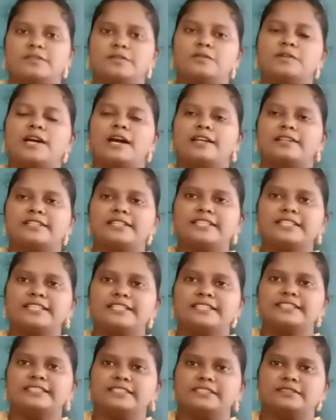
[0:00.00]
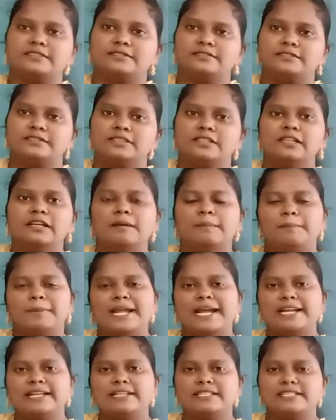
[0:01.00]
We already learned
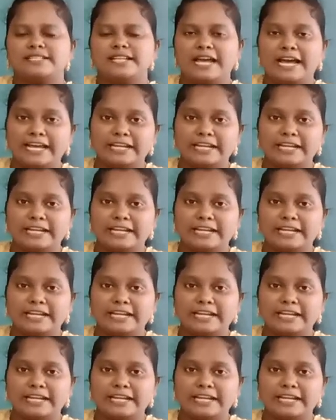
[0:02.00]
plants,